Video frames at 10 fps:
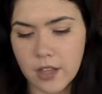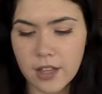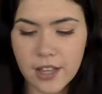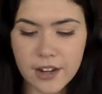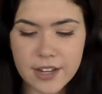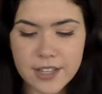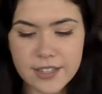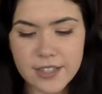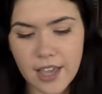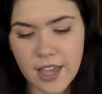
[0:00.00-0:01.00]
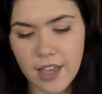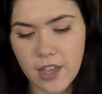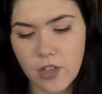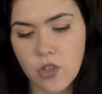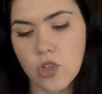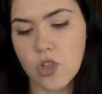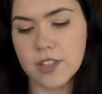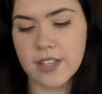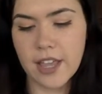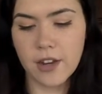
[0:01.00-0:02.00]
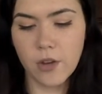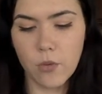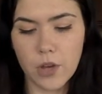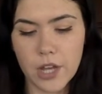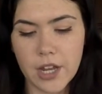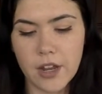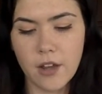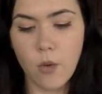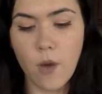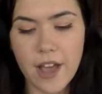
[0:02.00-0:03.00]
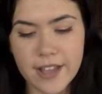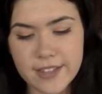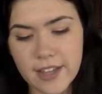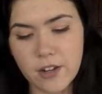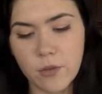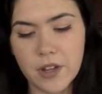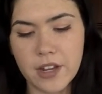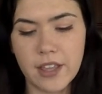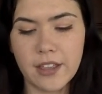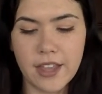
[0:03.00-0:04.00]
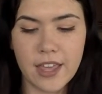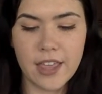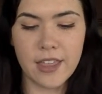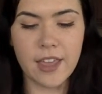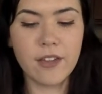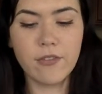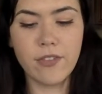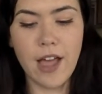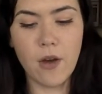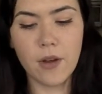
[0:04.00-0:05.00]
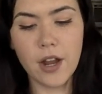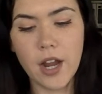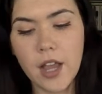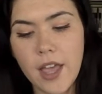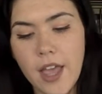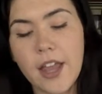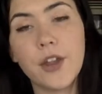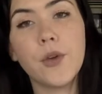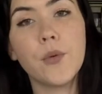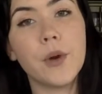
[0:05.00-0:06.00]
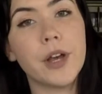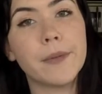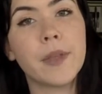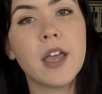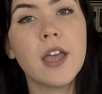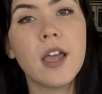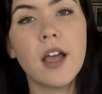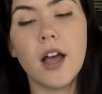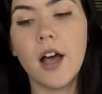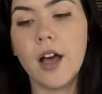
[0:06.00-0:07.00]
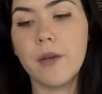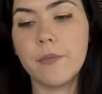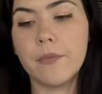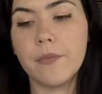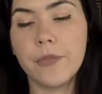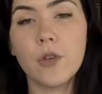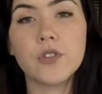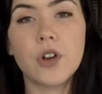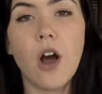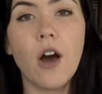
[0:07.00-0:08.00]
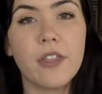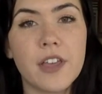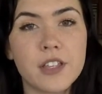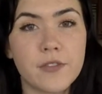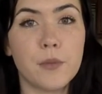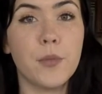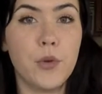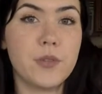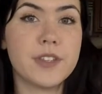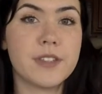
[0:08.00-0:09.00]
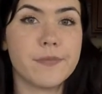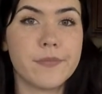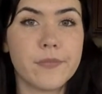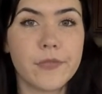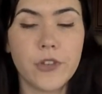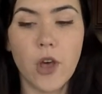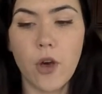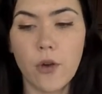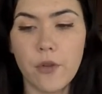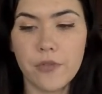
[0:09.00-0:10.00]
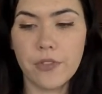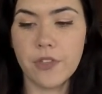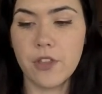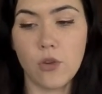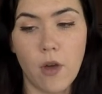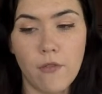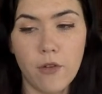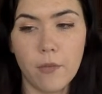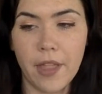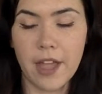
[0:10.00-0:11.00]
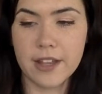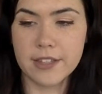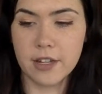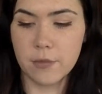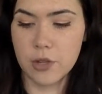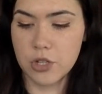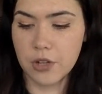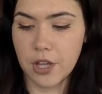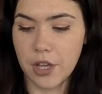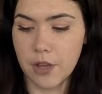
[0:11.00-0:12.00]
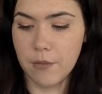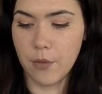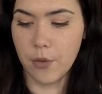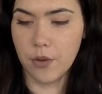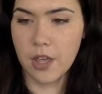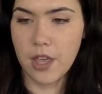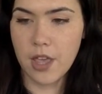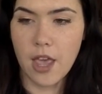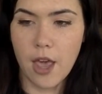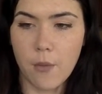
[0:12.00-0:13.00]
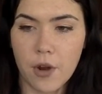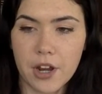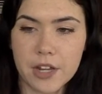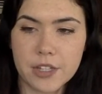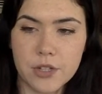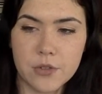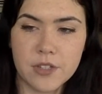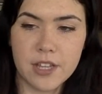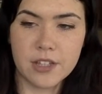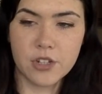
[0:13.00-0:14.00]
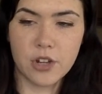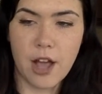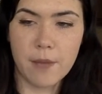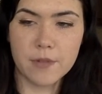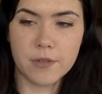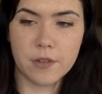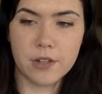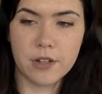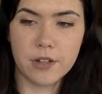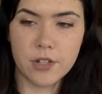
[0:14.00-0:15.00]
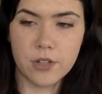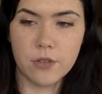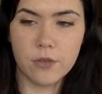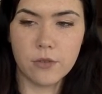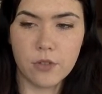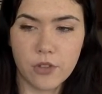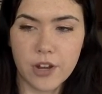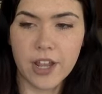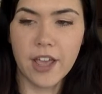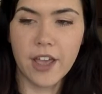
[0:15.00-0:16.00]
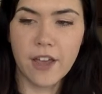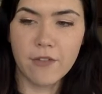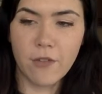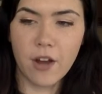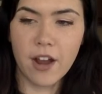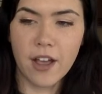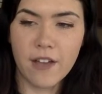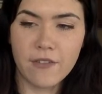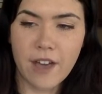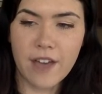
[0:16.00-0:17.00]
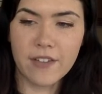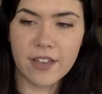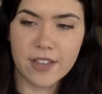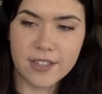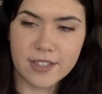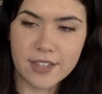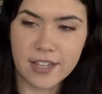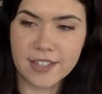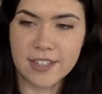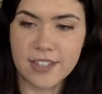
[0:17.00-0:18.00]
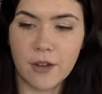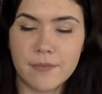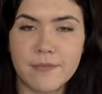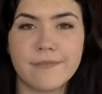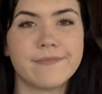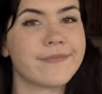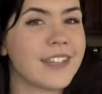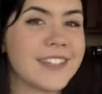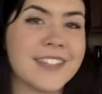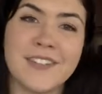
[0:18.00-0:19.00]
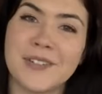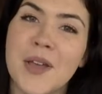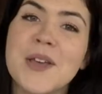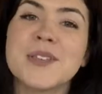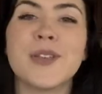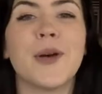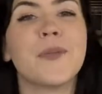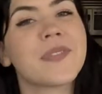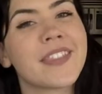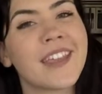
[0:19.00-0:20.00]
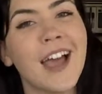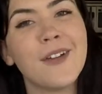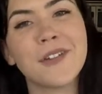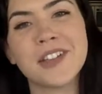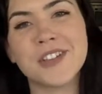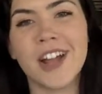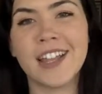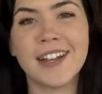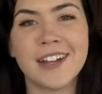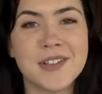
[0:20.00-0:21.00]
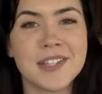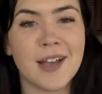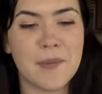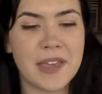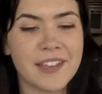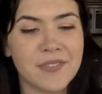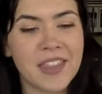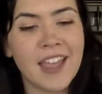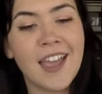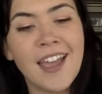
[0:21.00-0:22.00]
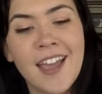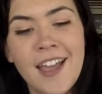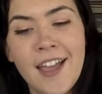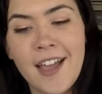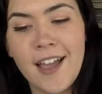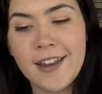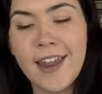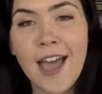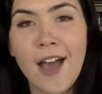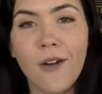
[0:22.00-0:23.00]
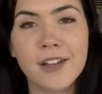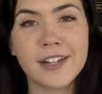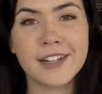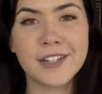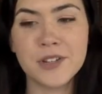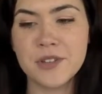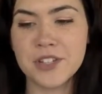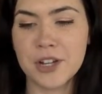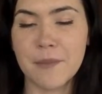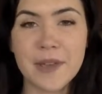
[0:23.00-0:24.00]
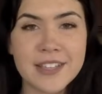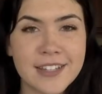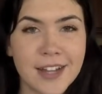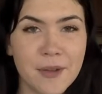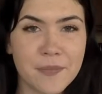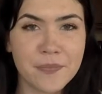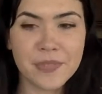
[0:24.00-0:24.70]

clary sage, sandalwood, Hawaiian sandalwood, ylang ylang flower, and hu wood. Those are all things for moods. So, the joyful blend is going to put you in a good mood. And we're going to do 6 drops. 1, 2, 3, 4, 5, 6. Oh, 7. So, I really tried there. You saw me. Now, all you're going to do is you're going to mix it up.